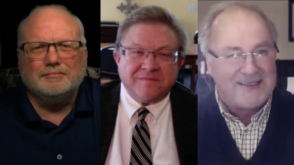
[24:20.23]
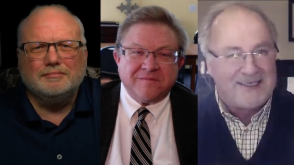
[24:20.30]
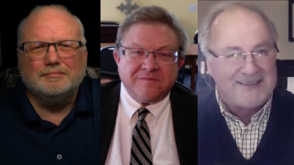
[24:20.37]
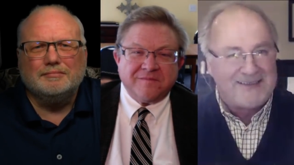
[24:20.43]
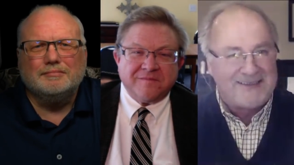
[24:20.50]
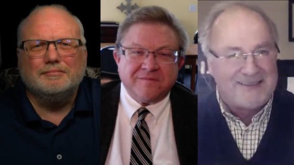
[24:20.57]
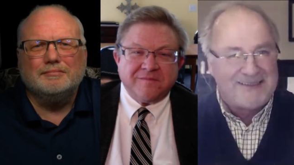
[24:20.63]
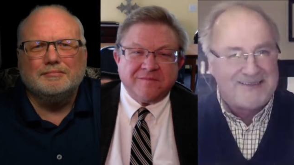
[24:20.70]

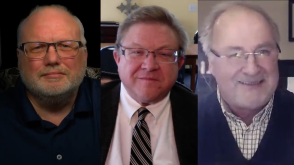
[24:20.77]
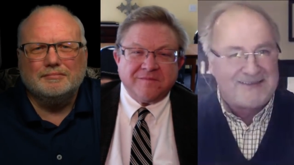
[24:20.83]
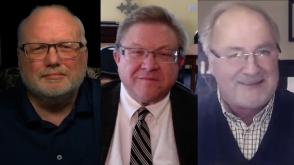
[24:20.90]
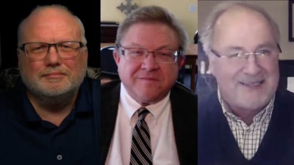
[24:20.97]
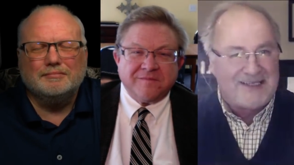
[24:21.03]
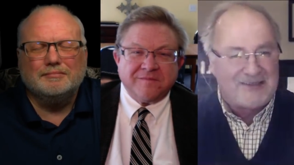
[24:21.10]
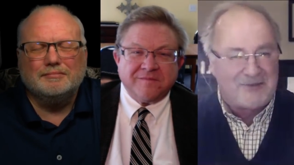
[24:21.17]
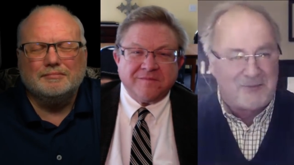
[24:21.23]
Speaker 1: and in this
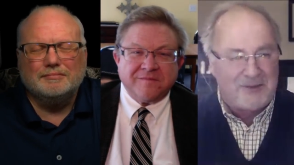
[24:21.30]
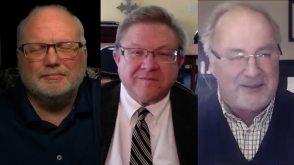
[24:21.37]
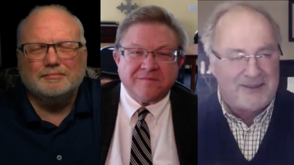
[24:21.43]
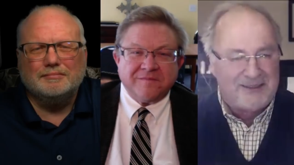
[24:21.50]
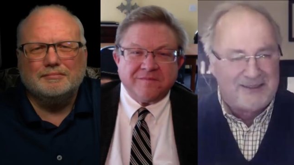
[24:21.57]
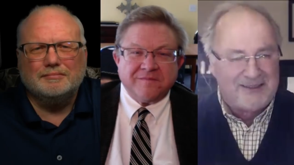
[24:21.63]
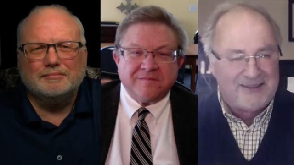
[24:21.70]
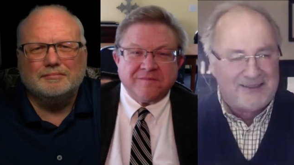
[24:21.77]
Lent
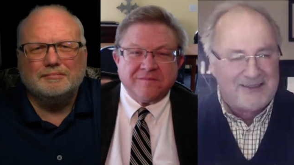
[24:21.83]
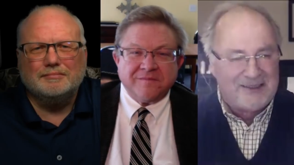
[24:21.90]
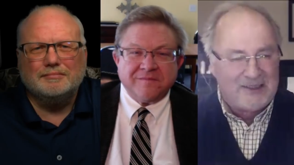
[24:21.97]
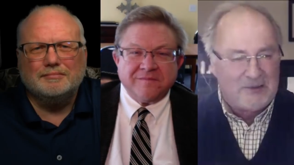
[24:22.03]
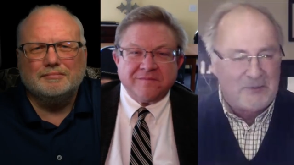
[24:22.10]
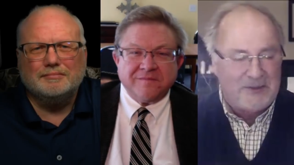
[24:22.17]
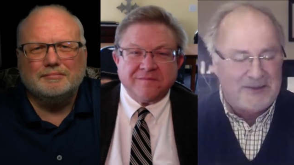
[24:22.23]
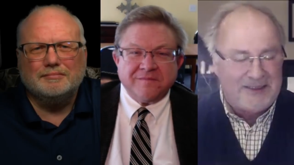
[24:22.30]
we
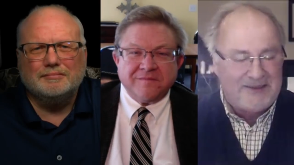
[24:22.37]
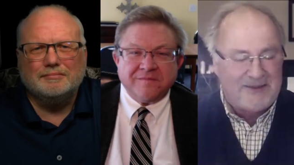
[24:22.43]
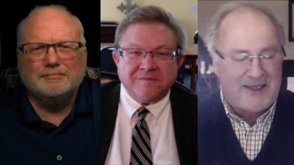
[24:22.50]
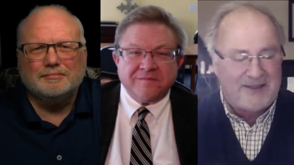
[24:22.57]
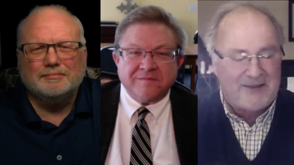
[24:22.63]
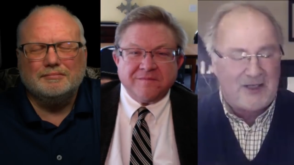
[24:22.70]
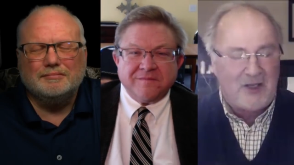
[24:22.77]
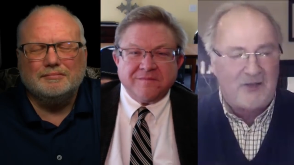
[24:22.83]
need to
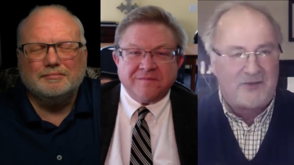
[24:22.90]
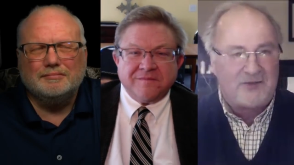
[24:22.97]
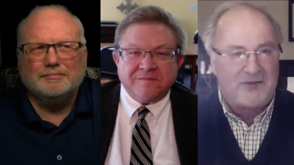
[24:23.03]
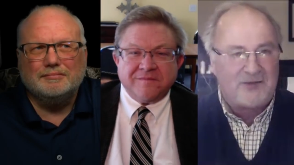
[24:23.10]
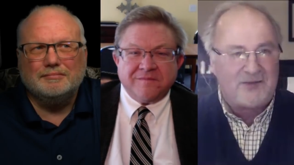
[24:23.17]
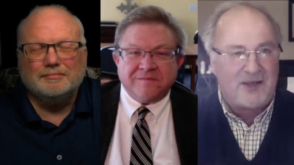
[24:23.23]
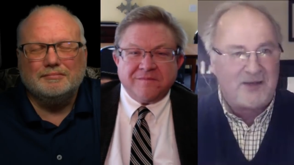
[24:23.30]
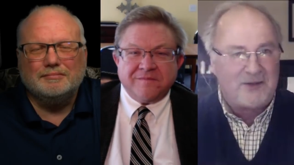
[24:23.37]
head closer
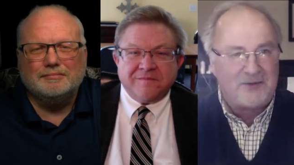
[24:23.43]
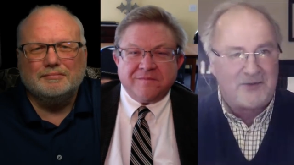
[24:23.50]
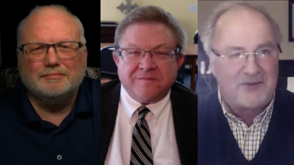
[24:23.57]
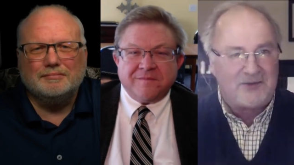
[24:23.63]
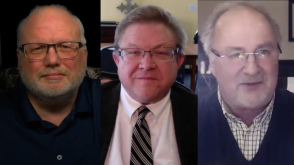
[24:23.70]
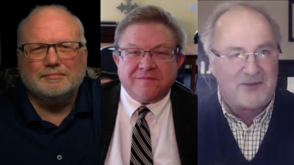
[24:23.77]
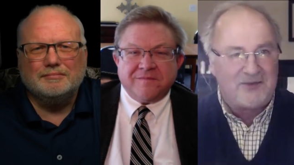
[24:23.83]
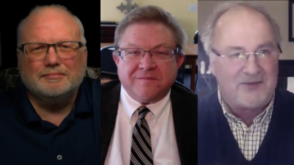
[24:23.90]
to
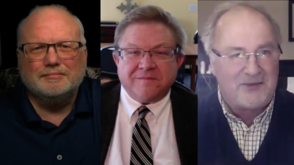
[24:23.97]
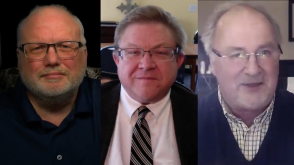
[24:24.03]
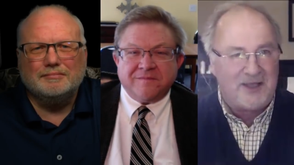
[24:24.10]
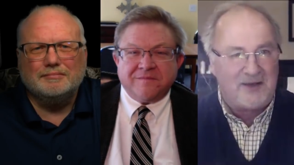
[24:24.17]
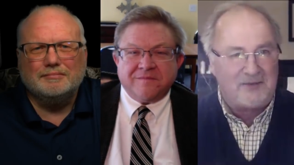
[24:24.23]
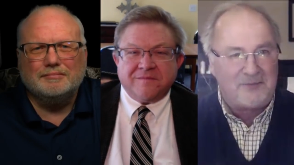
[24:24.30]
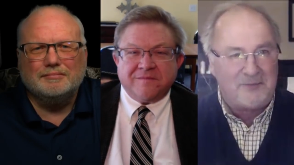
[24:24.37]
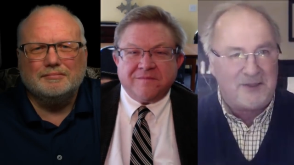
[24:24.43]
Sanctus than to
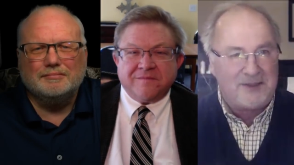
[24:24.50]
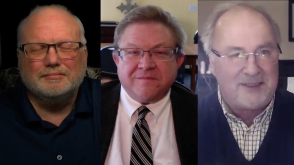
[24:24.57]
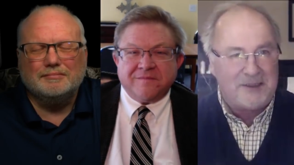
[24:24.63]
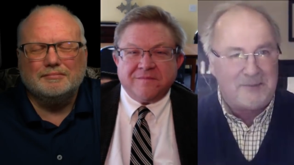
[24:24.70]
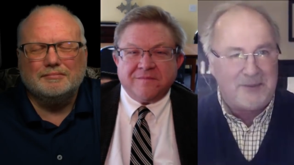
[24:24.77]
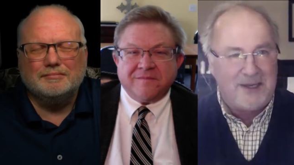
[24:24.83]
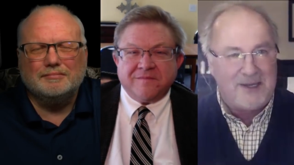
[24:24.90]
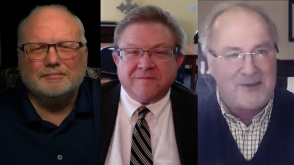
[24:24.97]
love, money,
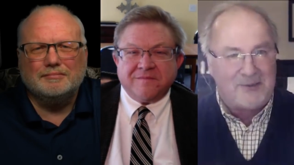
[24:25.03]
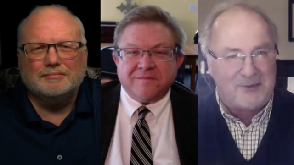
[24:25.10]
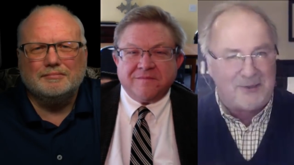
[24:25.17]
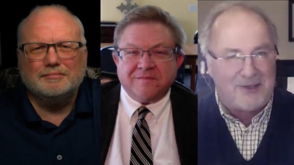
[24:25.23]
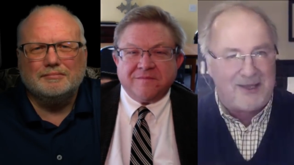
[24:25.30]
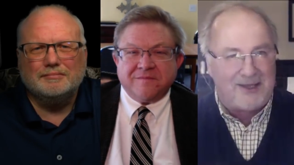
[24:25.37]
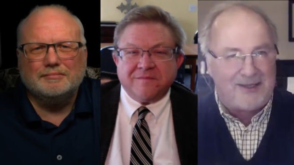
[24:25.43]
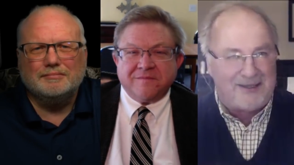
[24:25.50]
power, or
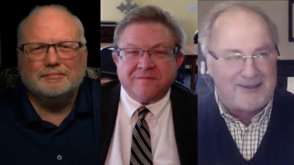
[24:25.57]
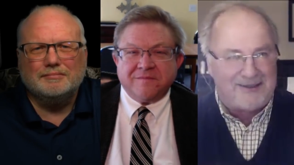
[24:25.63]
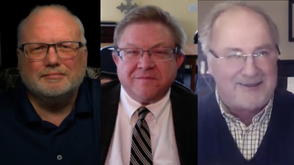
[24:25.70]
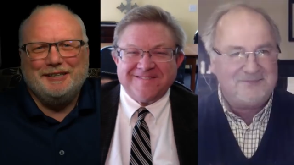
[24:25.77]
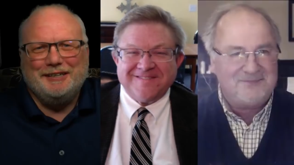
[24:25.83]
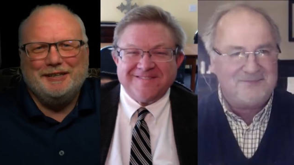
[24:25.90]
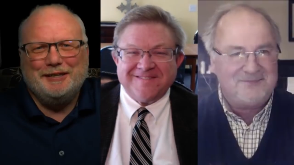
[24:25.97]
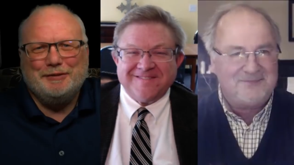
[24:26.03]
lying.
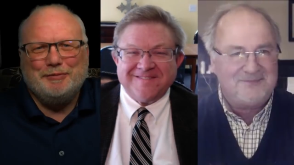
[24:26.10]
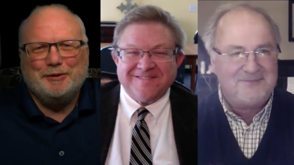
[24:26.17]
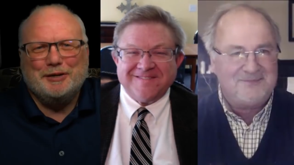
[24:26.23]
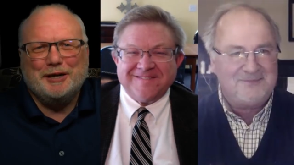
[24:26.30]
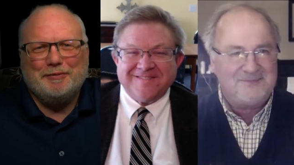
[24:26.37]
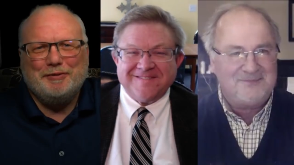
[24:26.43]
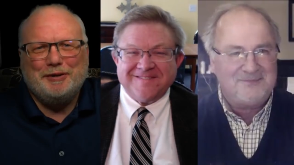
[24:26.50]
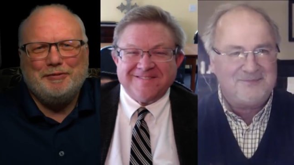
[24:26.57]
Speaker 2: You think we
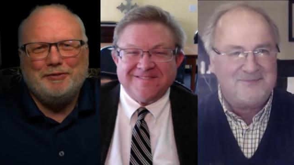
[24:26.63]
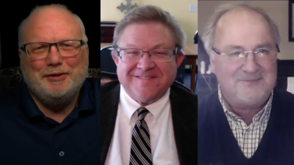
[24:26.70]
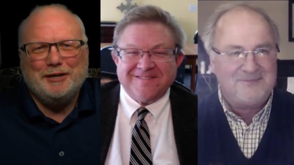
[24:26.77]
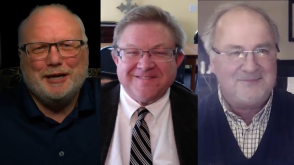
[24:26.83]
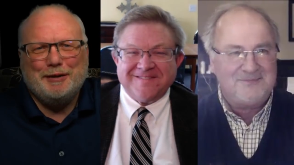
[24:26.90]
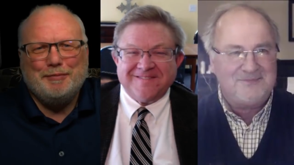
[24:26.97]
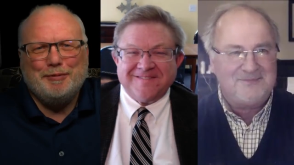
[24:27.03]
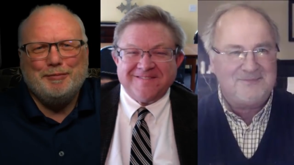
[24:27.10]
covered
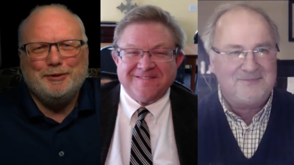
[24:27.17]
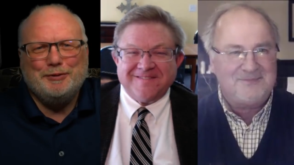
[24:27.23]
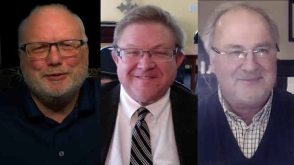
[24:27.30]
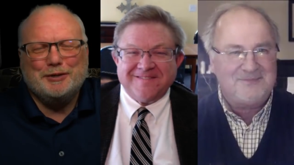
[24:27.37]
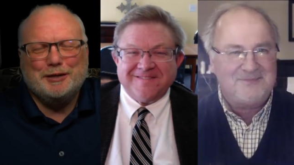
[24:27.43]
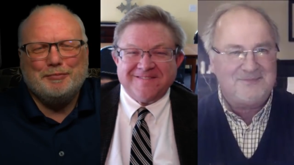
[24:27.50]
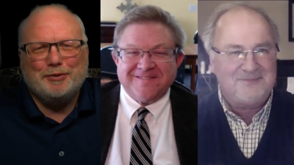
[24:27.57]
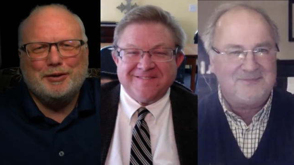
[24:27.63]
everything? How about we do a
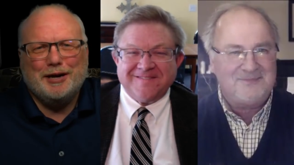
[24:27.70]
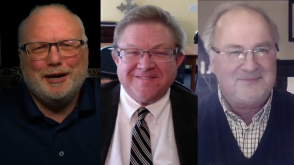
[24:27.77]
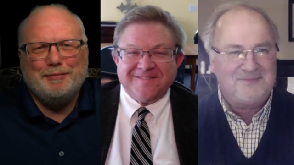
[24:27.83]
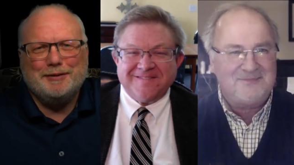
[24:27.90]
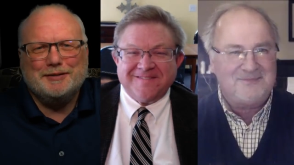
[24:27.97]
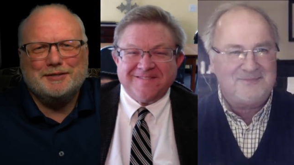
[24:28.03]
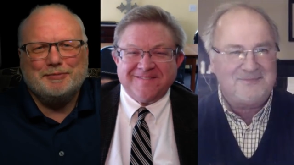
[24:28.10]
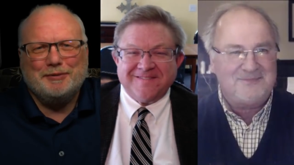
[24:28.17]
couple of
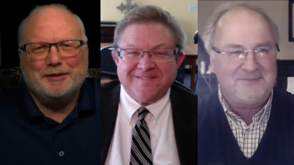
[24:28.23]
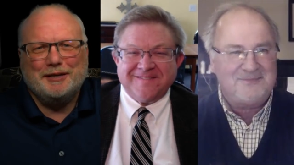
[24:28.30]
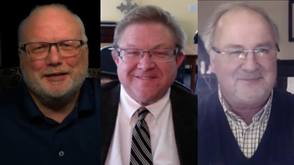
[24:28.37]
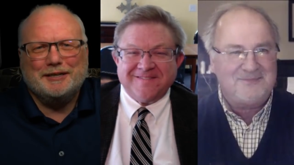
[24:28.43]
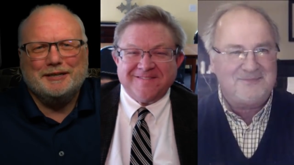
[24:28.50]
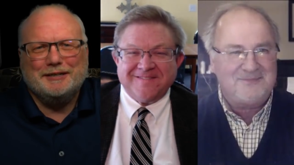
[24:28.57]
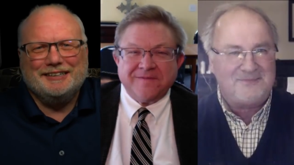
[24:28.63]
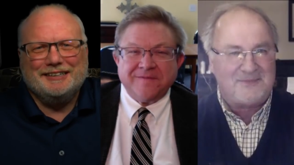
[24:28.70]
comments that we
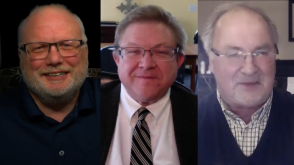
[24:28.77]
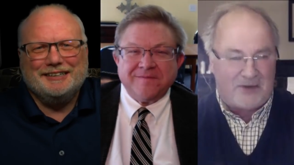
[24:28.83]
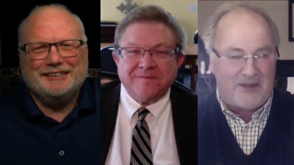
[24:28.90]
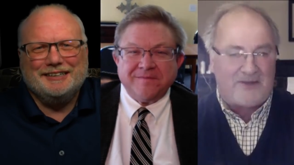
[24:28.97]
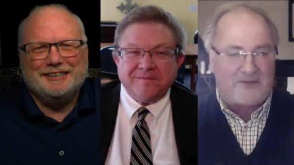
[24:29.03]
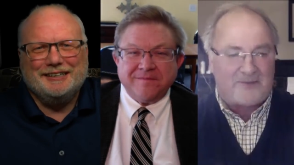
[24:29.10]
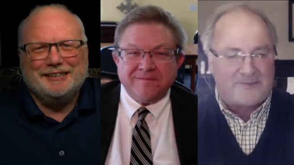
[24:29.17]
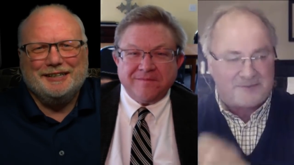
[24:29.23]
like?
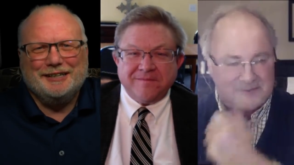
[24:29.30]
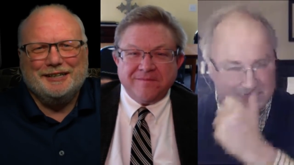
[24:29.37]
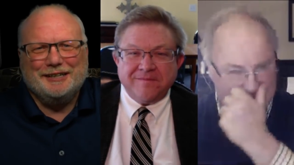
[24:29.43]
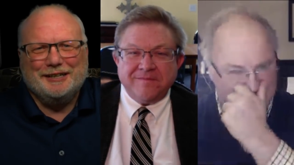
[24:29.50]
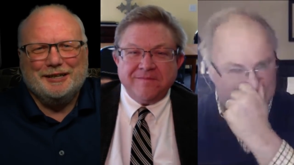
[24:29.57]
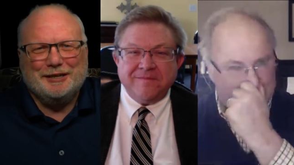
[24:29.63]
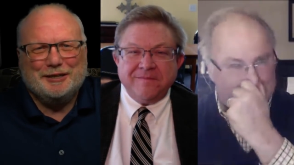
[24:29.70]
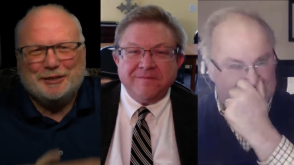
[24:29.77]
Speaker 1: Great.
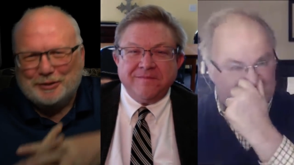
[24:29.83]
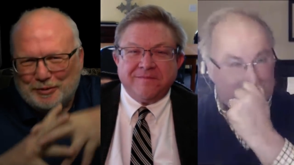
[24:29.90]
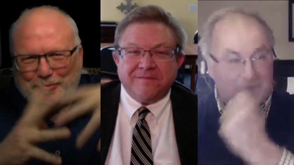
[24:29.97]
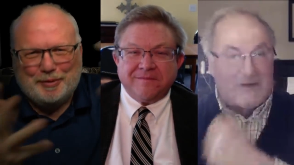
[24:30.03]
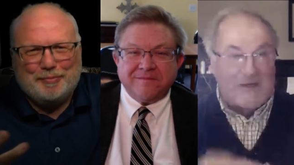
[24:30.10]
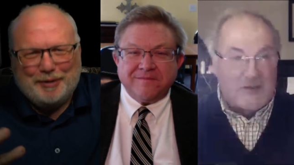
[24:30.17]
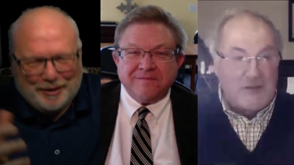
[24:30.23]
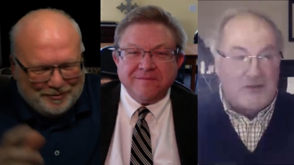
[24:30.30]
Speaker 2: You don't
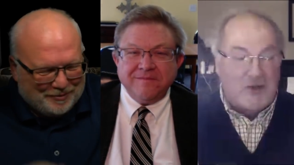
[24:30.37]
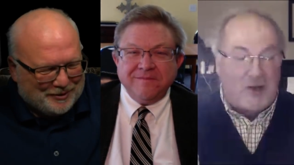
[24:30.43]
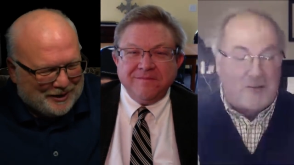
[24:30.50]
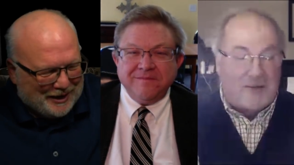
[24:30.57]
Speaker 1: prepare for